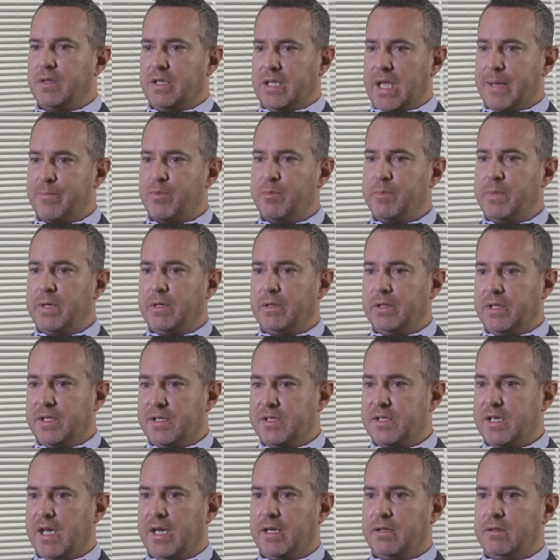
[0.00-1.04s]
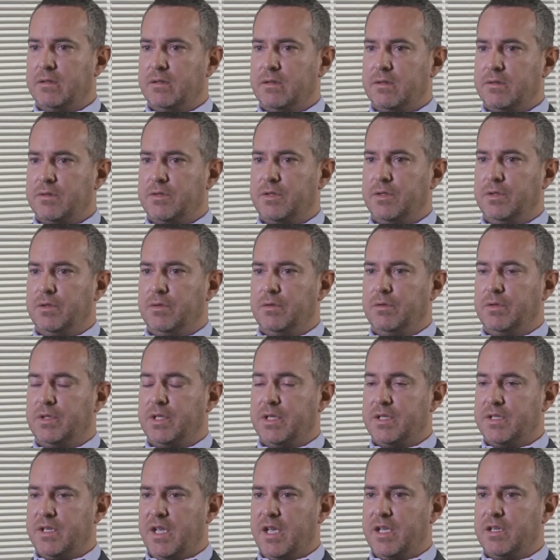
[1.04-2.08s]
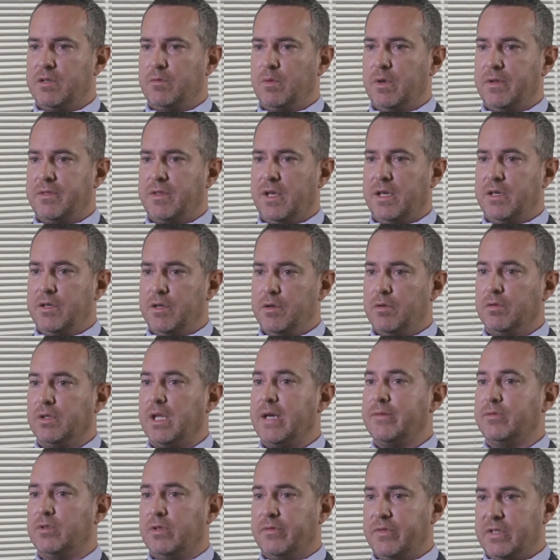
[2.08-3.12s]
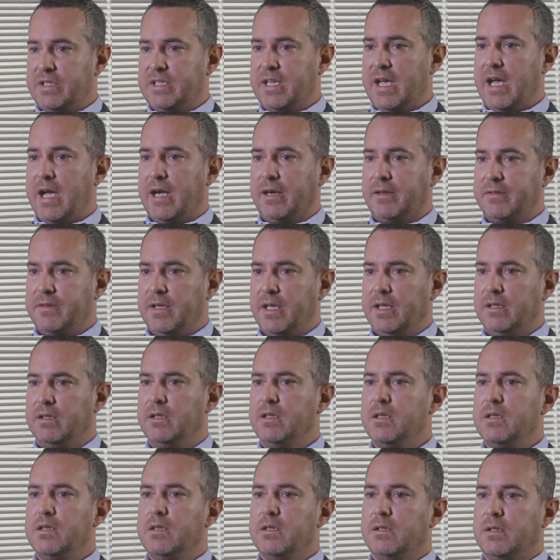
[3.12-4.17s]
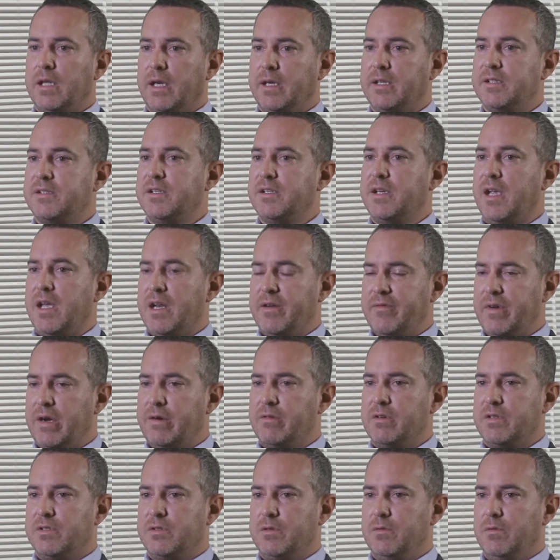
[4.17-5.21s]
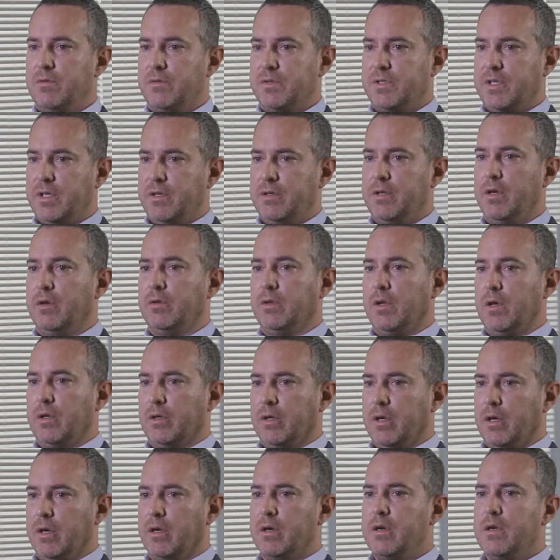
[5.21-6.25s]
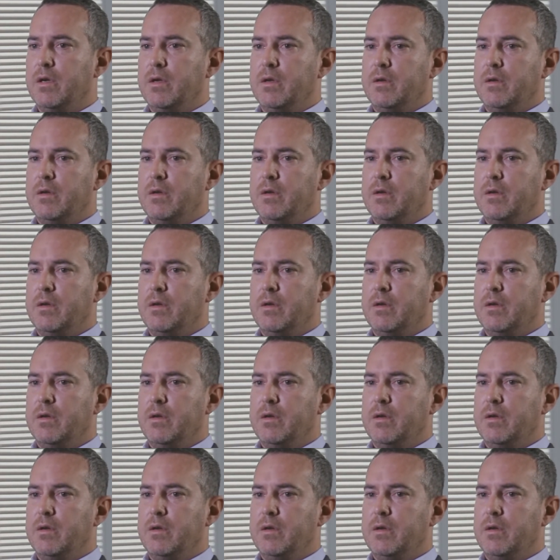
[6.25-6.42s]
the capability set to contend with a new level of attack that legacy antivirus tools can no longer